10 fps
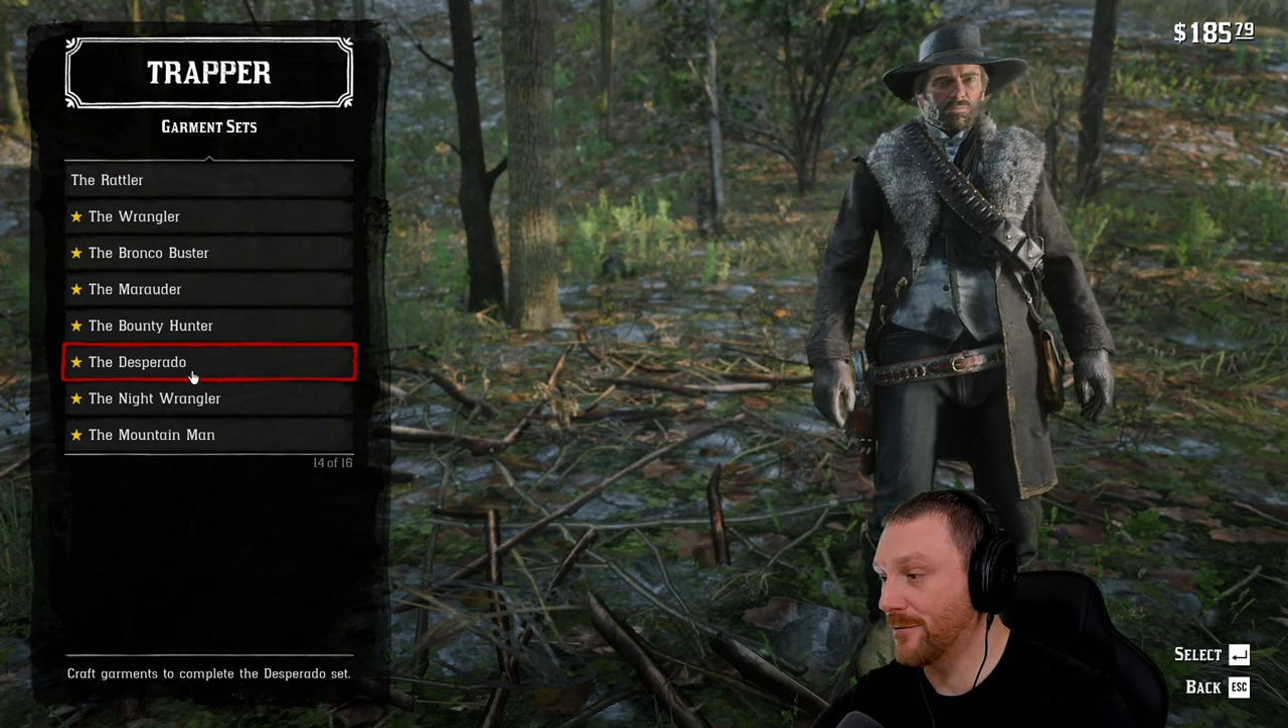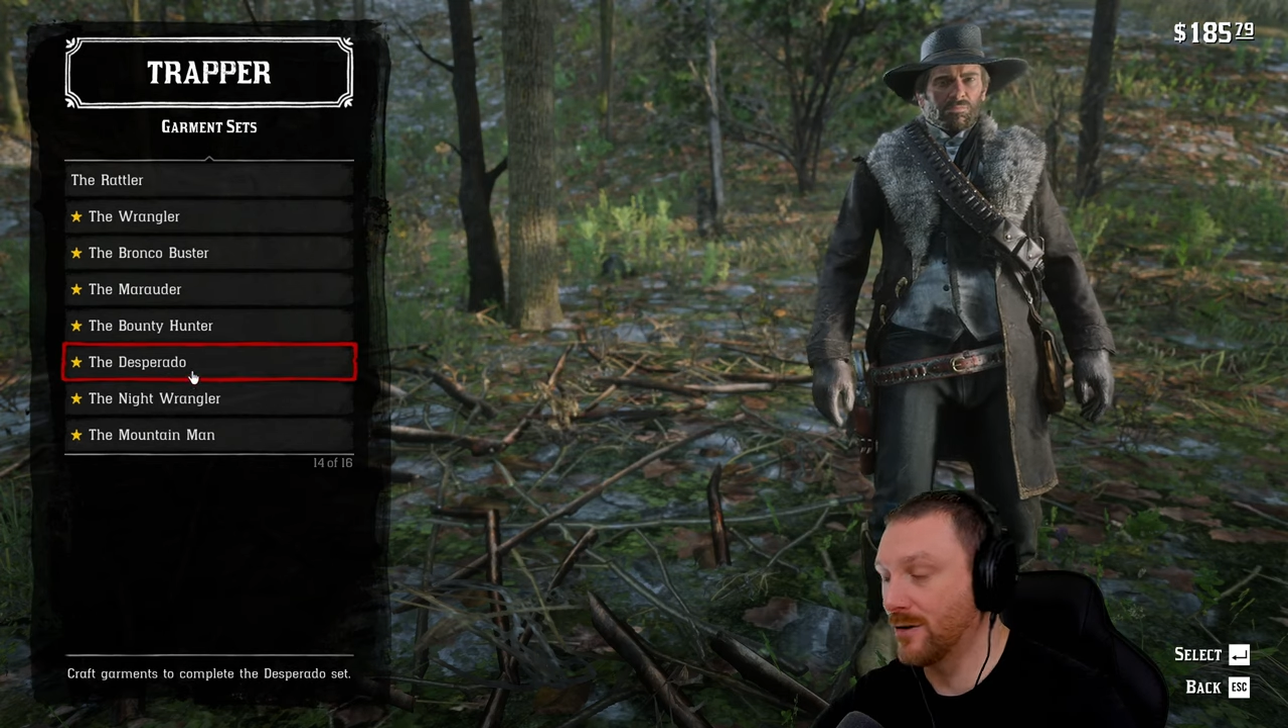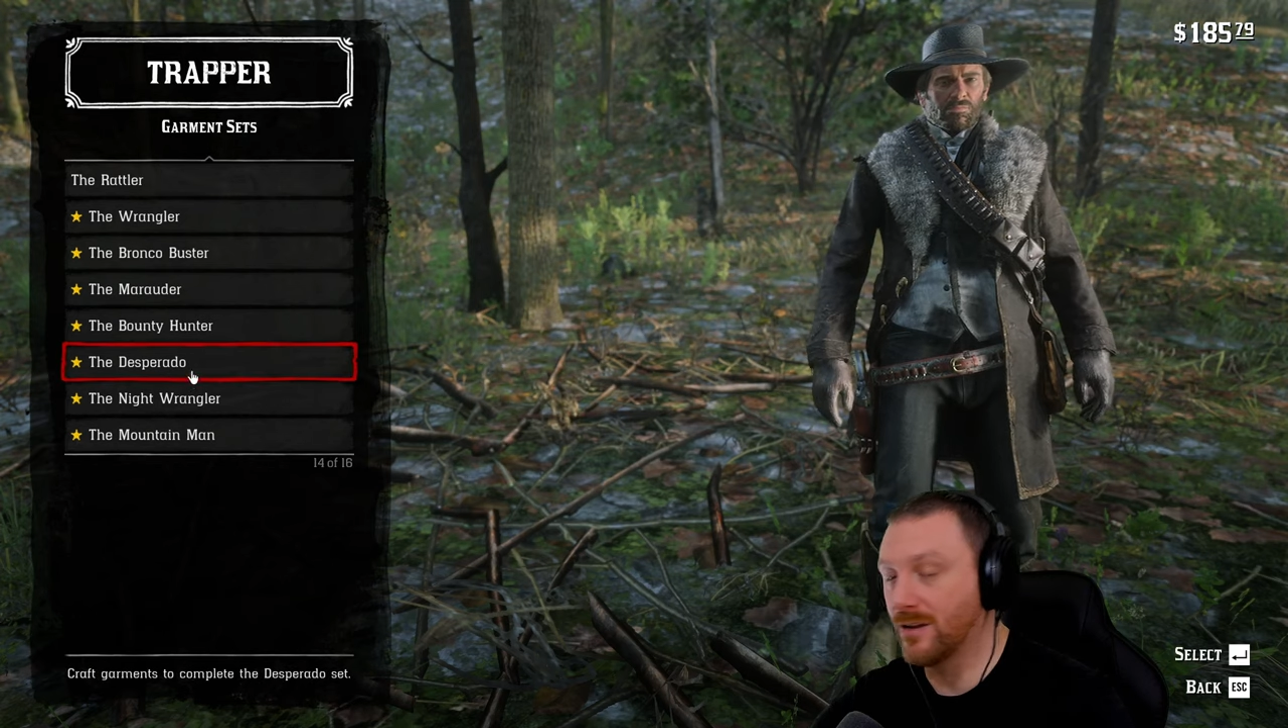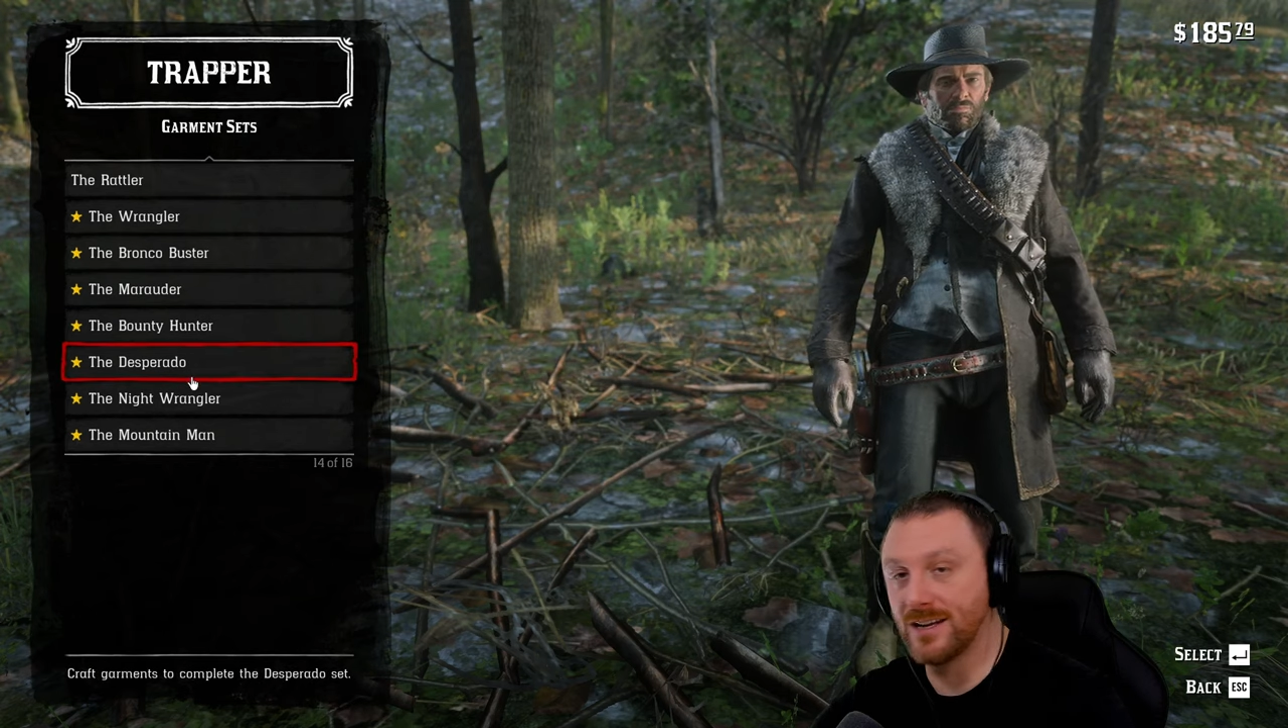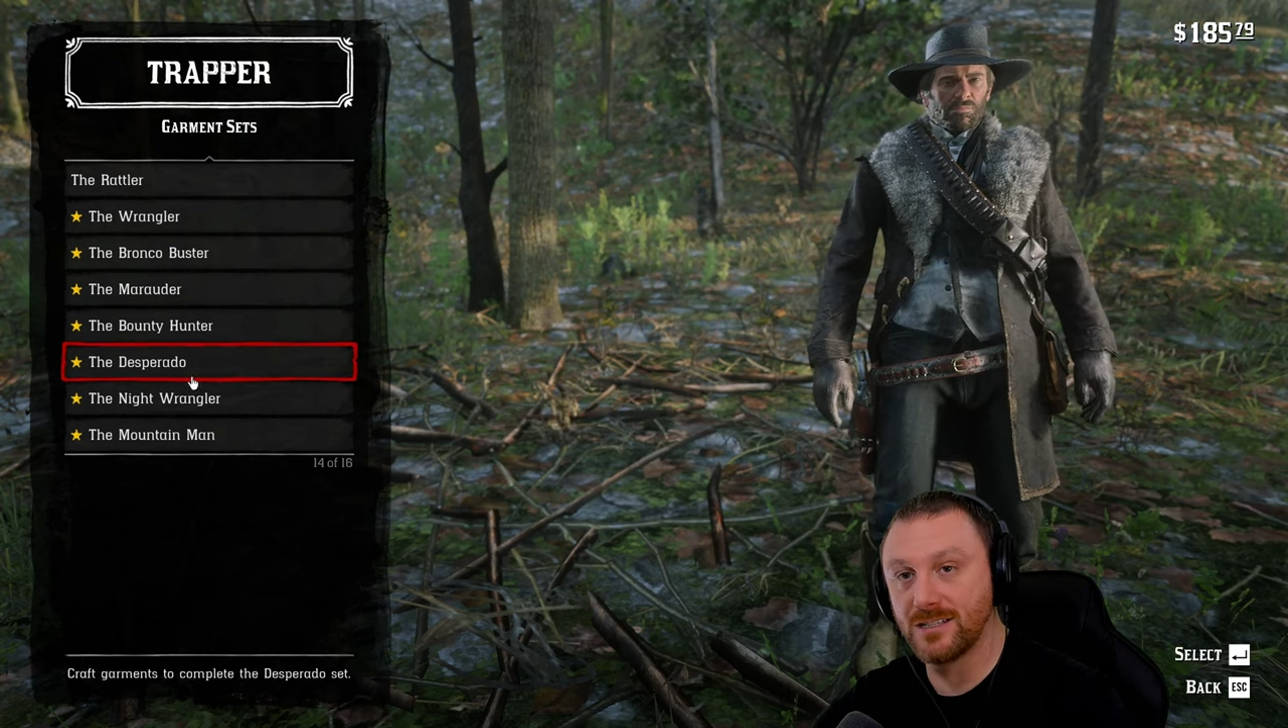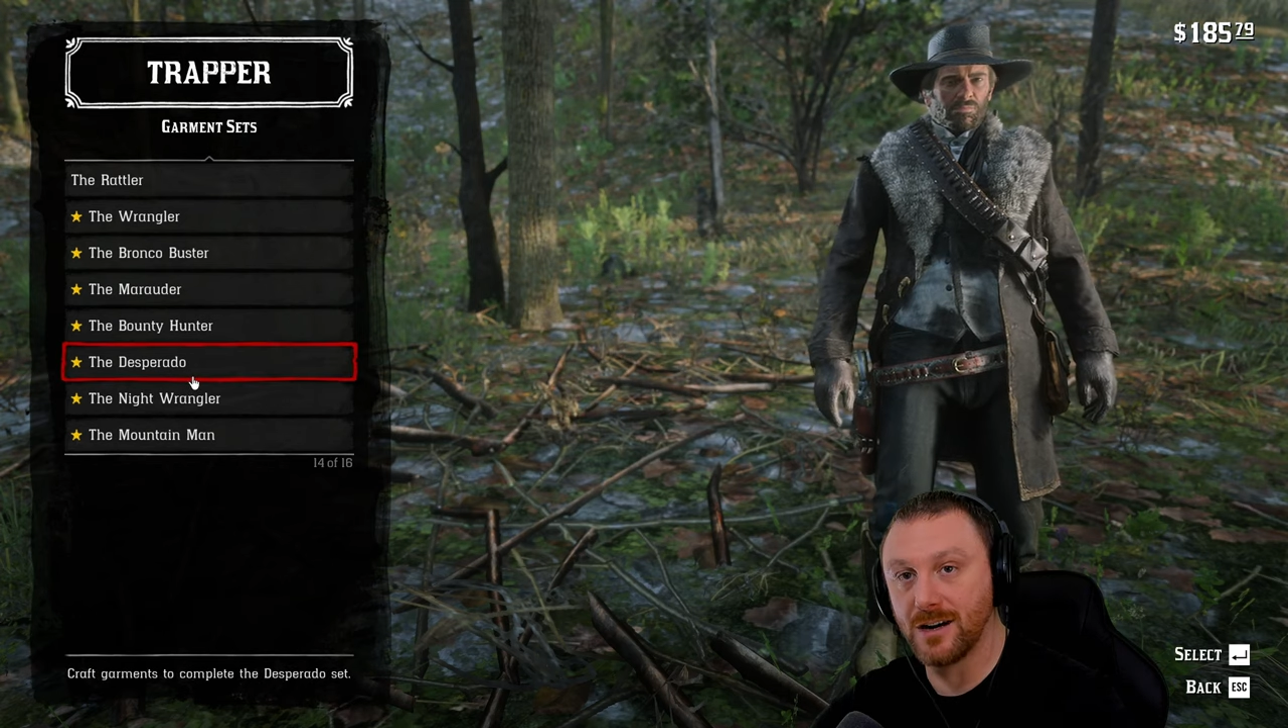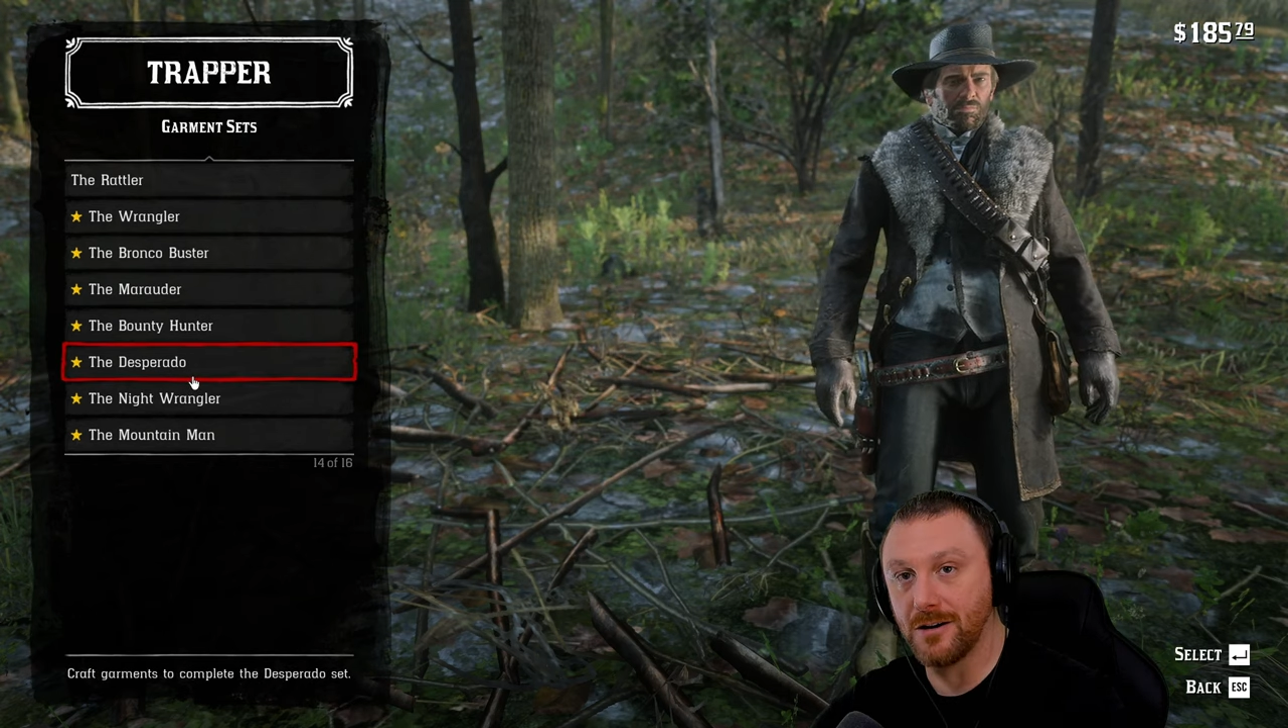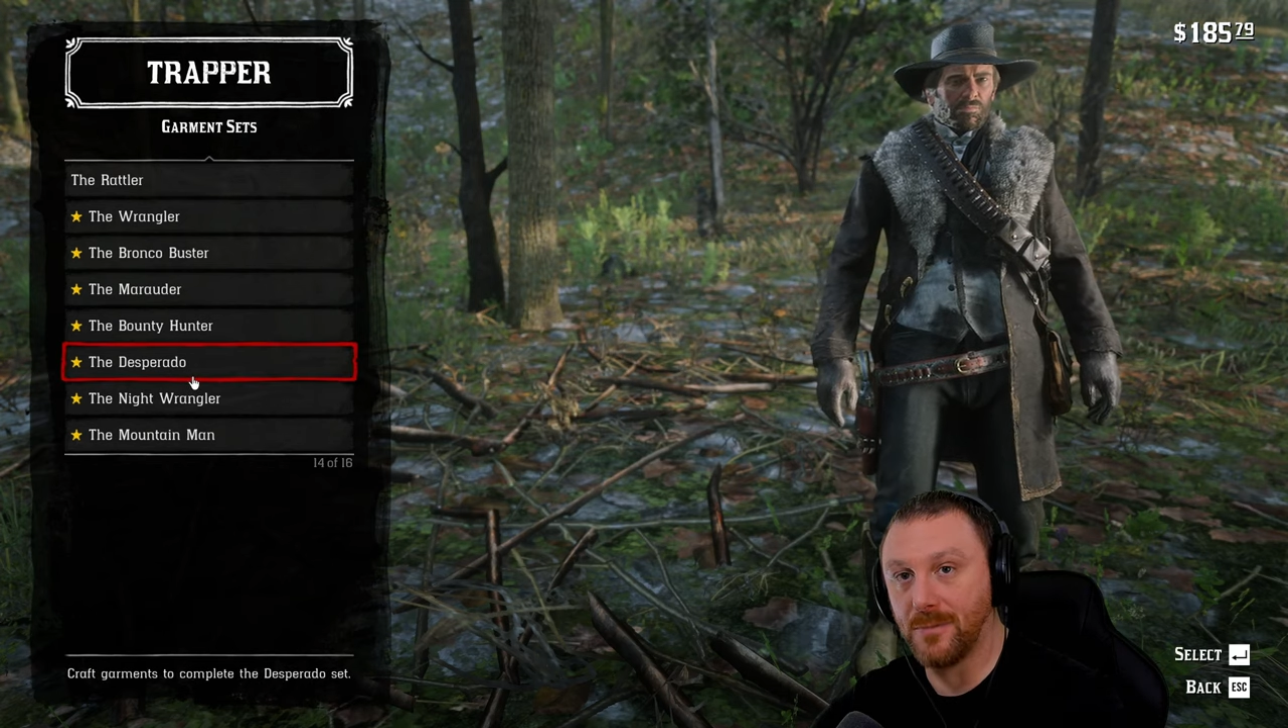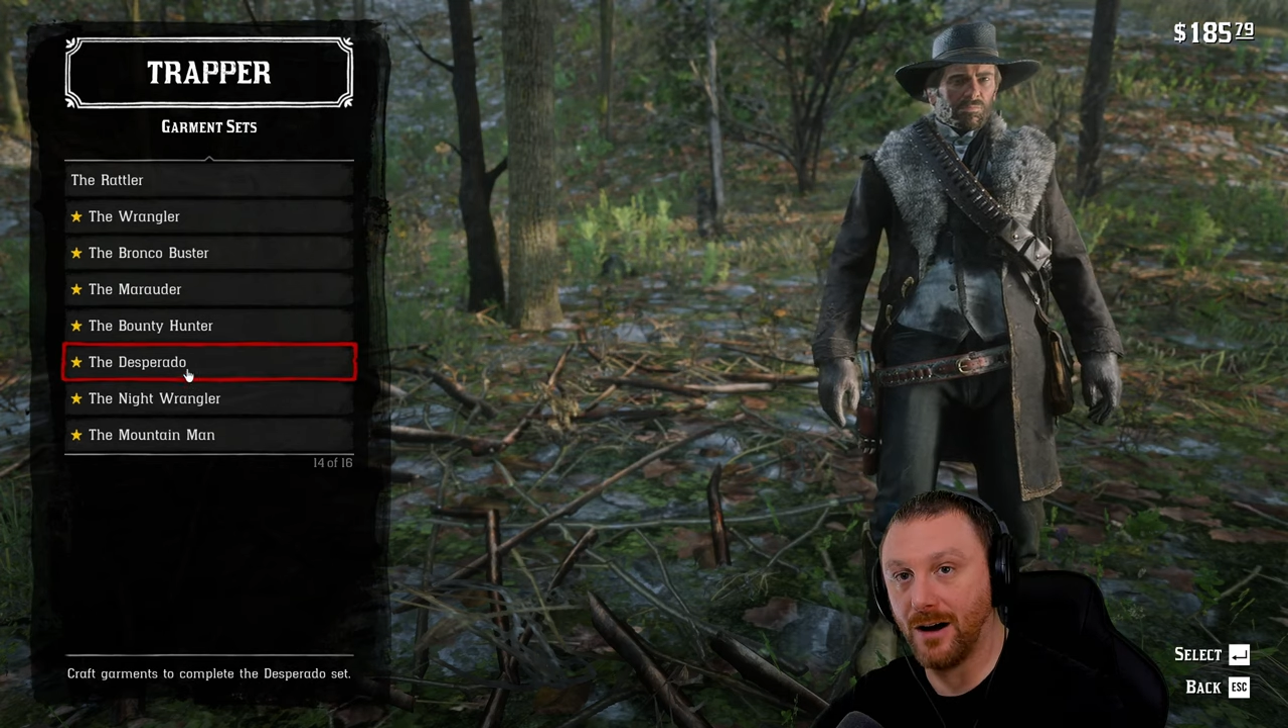for the legendary